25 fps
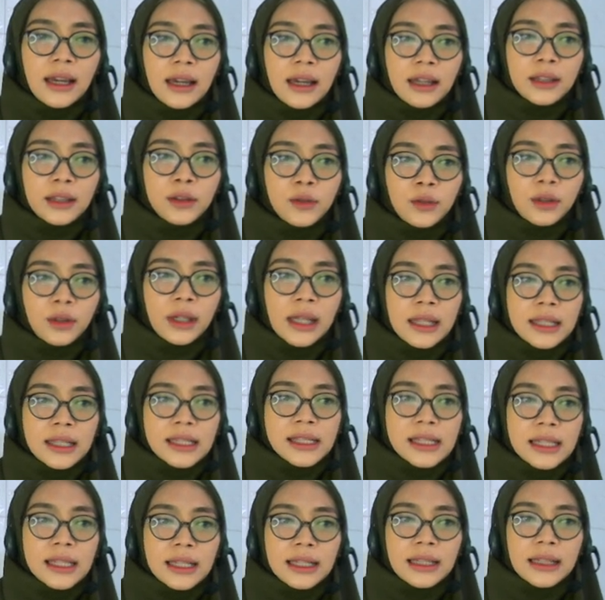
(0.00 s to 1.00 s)
and you can
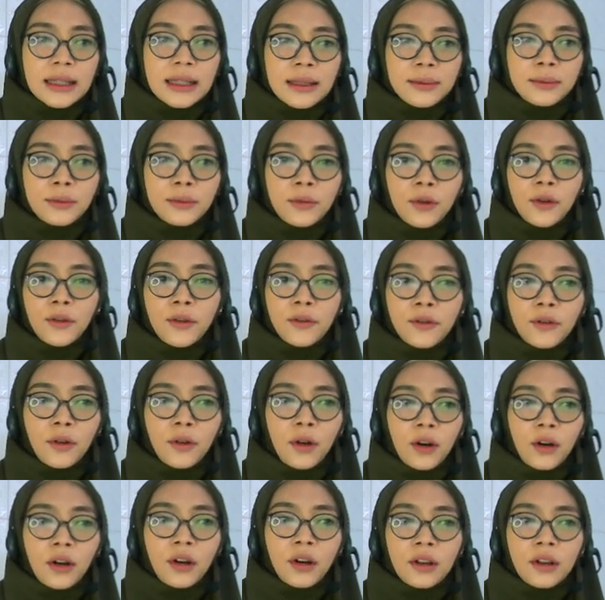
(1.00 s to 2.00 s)
still move
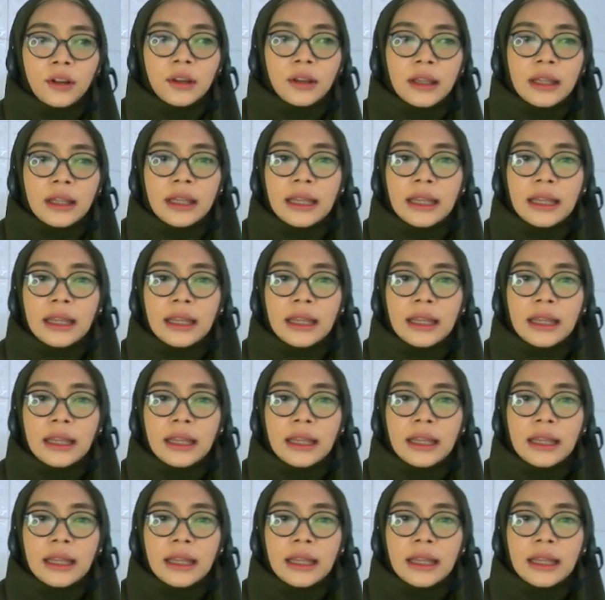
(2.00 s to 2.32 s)
on